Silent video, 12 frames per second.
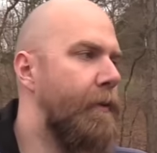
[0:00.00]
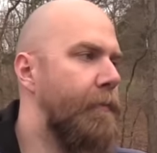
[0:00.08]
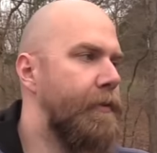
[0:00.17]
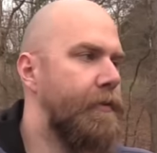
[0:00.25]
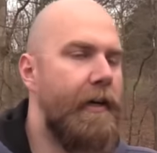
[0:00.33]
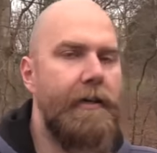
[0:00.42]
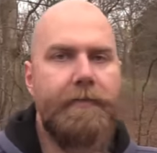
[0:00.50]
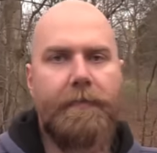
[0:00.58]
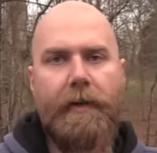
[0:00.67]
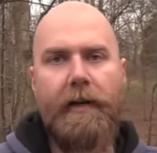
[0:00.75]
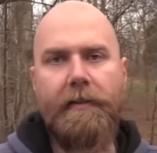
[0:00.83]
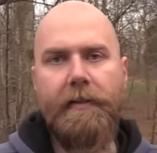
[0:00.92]
Is
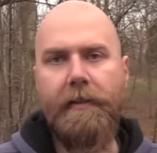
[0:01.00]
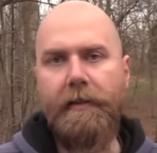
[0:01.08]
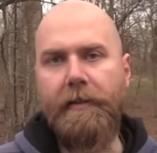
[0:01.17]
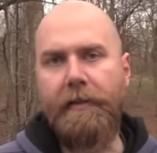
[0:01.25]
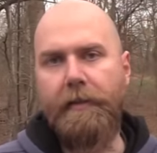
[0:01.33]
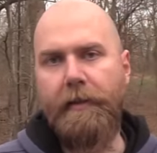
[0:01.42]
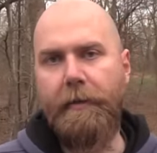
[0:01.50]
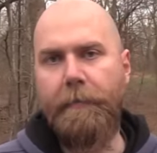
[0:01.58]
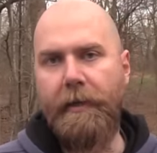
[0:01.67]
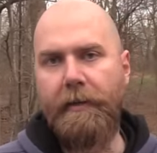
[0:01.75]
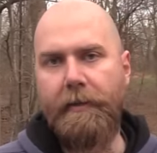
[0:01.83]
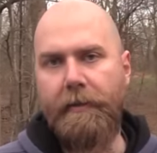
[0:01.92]
classified legally in
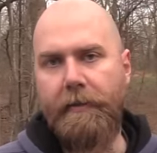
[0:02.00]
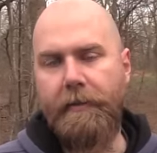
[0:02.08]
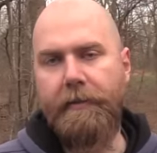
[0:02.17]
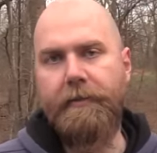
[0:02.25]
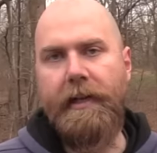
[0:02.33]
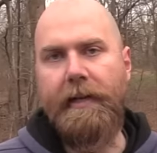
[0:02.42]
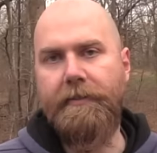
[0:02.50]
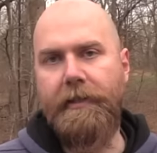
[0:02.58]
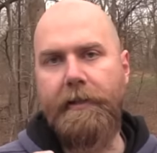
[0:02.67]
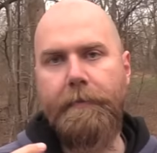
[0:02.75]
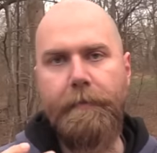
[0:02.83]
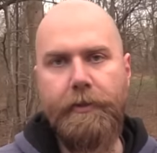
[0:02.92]
America, at least, as
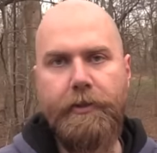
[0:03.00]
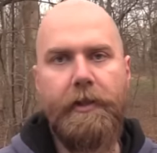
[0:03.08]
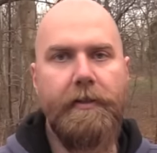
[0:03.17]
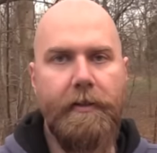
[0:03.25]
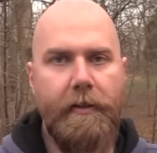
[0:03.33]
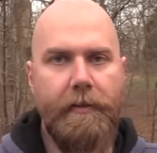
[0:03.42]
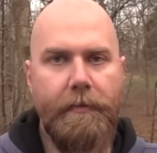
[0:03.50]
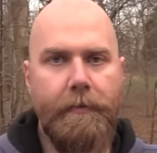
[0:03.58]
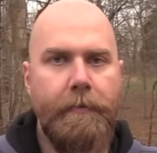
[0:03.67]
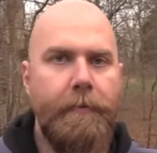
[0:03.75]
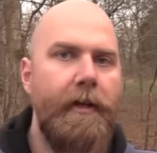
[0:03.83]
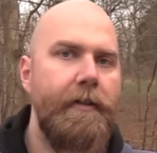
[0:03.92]
a machine gun,
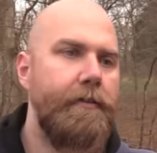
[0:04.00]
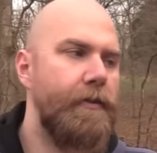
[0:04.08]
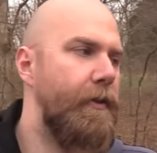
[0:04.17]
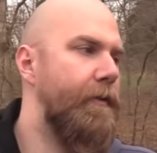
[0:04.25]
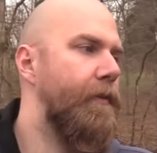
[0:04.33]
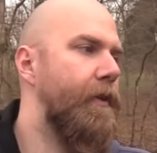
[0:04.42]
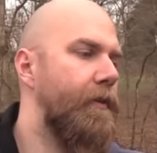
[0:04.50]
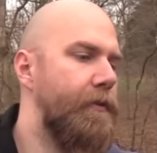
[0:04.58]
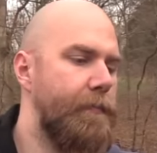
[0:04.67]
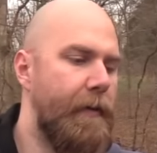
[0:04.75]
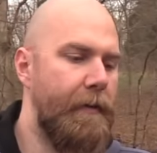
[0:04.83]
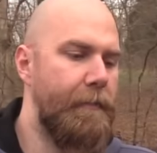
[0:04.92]
right? So even though
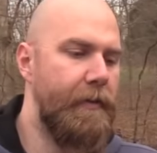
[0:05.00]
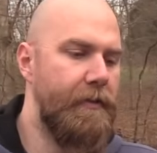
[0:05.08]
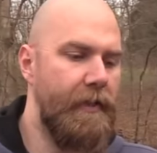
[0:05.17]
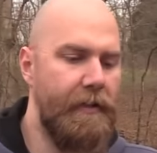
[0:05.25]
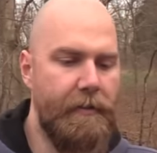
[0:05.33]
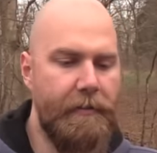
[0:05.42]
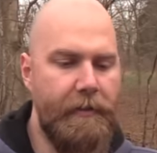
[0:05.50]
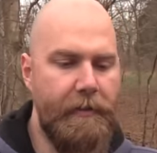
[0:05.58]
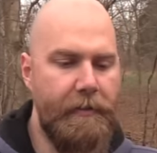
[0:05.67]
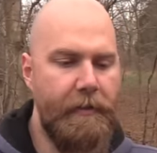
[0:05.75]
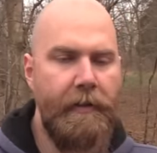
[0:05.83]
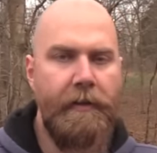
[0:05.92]
this might be technically